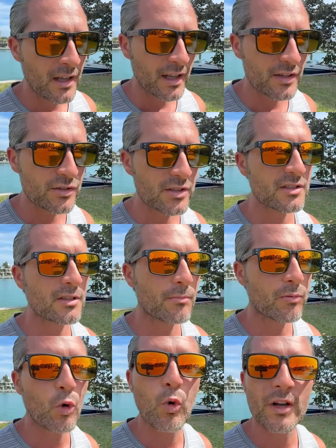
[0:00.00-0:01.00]
It's just a
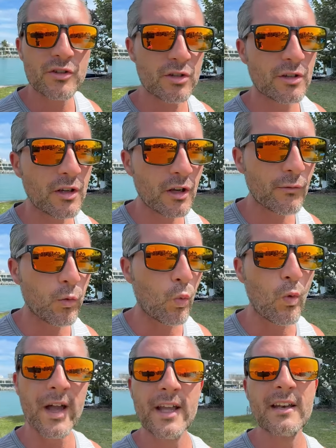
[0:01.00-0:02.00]
question of
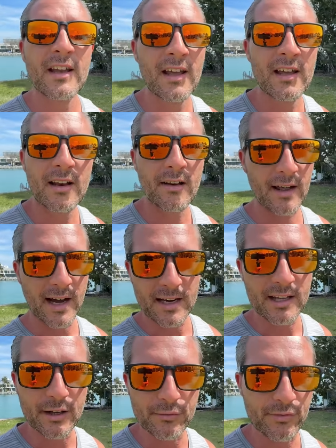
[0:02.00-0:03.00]
when, not
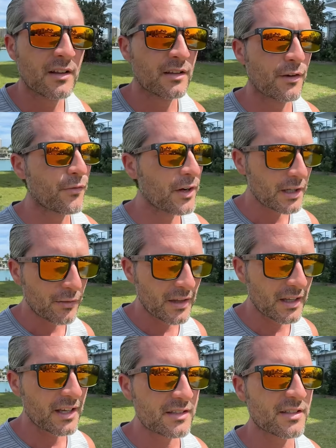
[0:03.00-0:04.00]
if. The funny
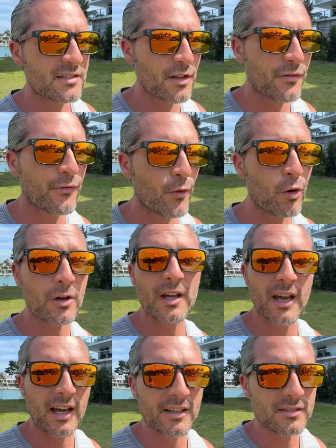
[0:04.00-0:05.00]
thing is, is the
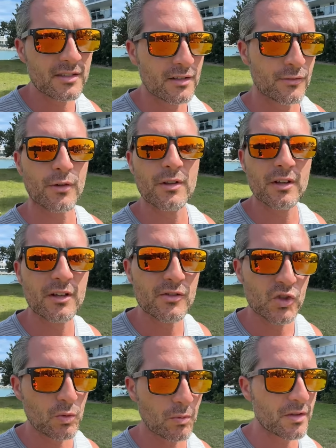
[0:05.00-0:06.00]
forecast for the
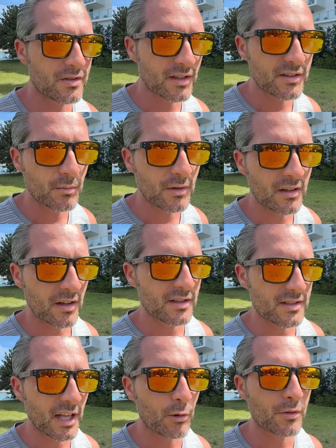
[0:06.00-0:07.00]
consumer sentiment
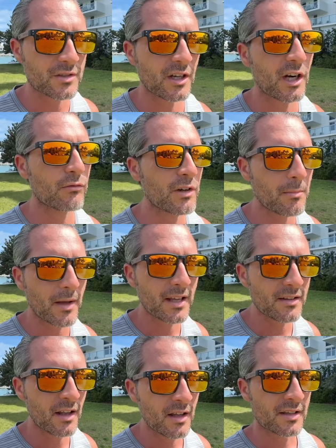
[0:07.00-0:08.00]
is that it was going to
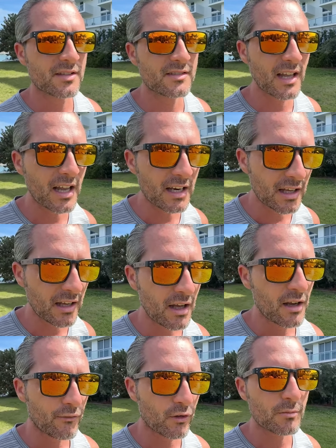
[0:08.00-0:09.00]
remain steady
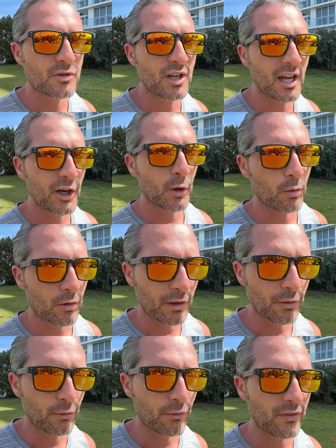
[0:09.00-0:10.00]
from January
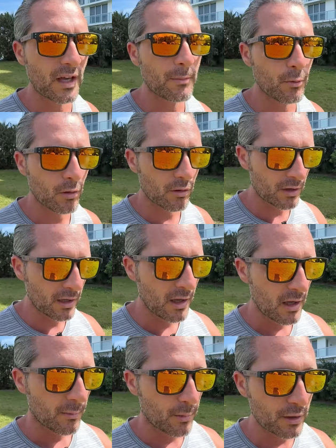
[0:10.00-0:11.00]
through February,
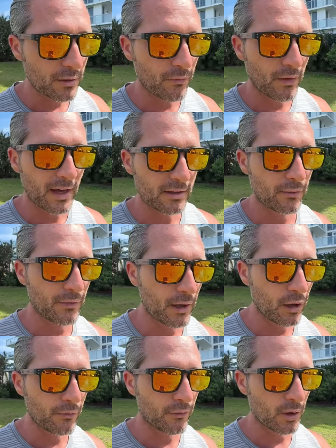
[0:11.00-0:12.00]
but in fact
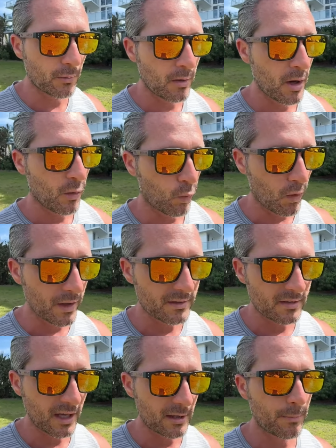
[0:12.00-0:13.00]
fell from one
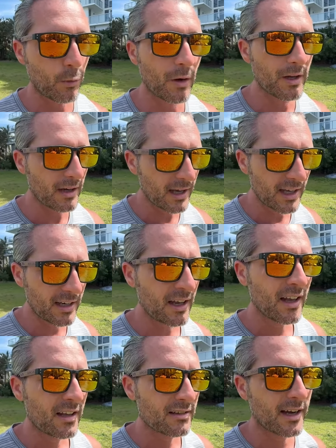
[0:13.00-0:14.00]
ten point nine
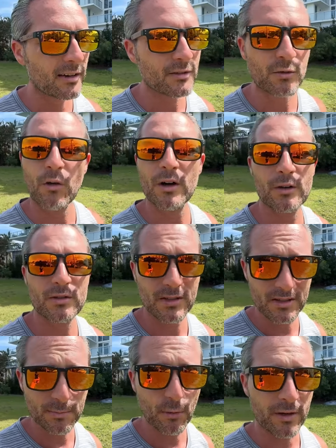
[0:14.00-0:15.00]
down to one oh
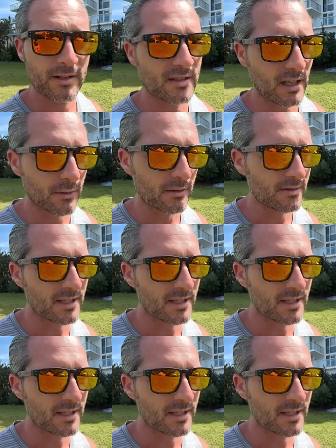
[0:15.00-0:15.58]
six point seven.